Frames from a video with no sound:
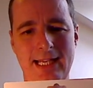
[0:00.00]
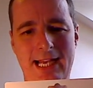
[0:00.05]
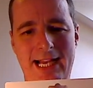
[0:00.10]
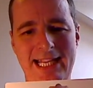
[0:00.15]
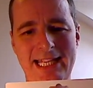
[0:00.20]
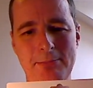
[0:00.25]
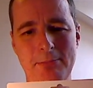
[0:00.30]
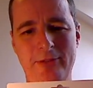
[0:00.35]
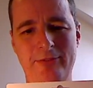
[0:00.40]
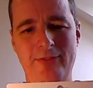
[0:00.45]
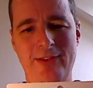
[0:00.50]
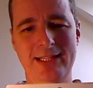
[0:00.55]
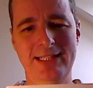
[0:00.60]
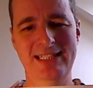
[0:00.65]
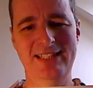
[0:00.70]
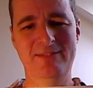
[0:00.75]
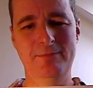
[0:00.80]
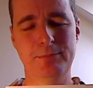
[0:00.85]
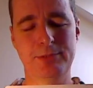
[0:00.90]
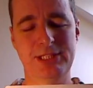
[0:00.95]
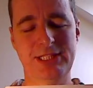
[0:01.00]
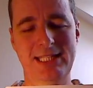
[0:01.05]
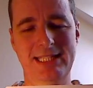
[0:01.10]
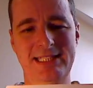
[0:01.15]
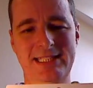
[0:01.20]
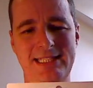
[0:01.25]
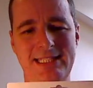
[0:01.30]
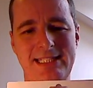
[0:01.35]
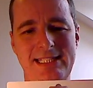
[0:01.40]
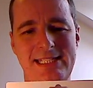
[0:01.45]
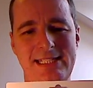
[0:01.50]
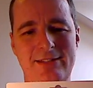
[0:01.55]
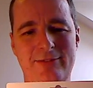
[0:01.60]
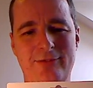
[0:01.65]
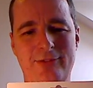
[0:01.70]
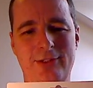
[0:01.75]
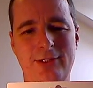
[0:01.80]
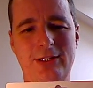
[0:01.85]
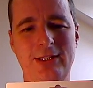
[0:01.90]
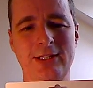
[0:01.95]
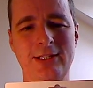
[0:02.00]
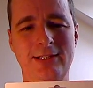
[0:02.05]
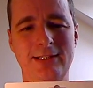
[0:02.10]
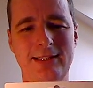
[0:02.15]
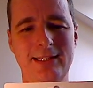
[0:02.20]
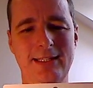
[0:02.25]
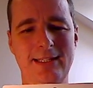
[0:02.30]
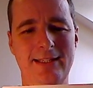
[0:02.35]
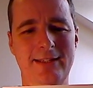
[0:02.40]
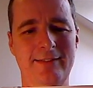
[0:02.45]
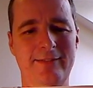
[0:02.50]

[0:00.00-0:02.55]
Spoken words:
and the perfective přečíst, for cook,